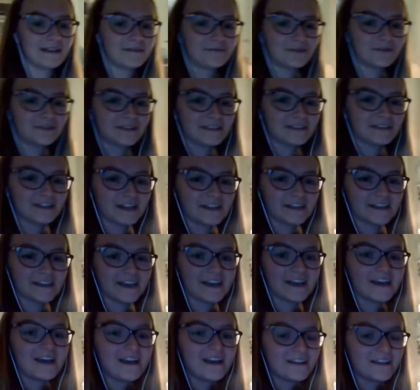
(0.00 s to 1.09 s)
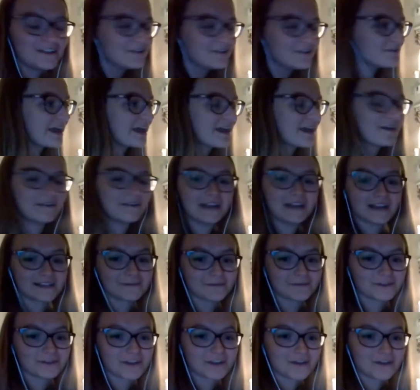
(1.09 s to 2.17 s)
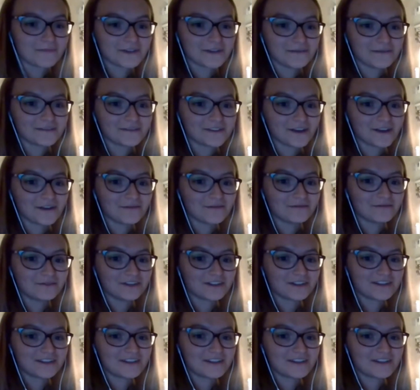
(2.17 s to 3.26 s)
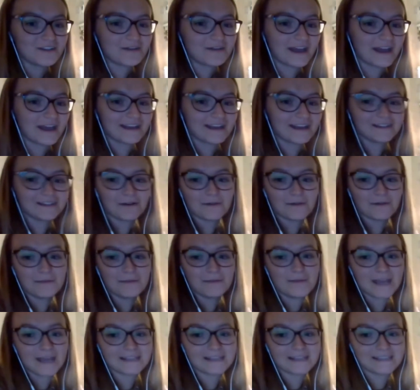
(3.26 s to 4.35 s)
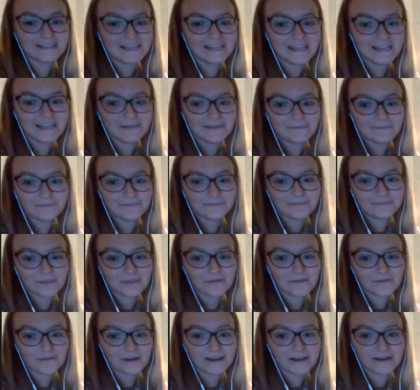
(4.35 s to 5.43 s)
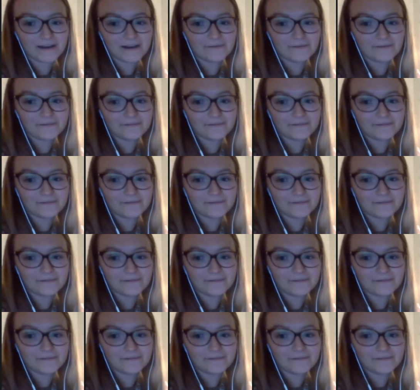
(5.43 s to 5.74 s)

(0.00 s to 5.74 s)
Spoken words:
Bruce is chilling there. The UK only has one time zone. So just the UK. So I'm in BST right now.